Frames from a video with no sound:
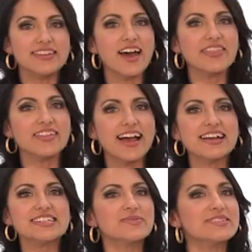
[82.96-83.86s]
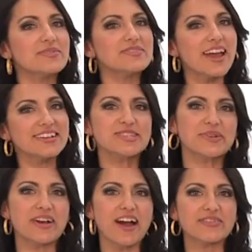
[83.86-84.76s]
Nonetheless, it was a nice
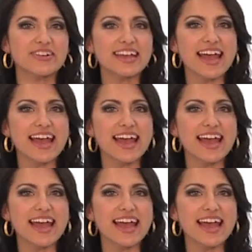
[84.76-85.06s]
recovery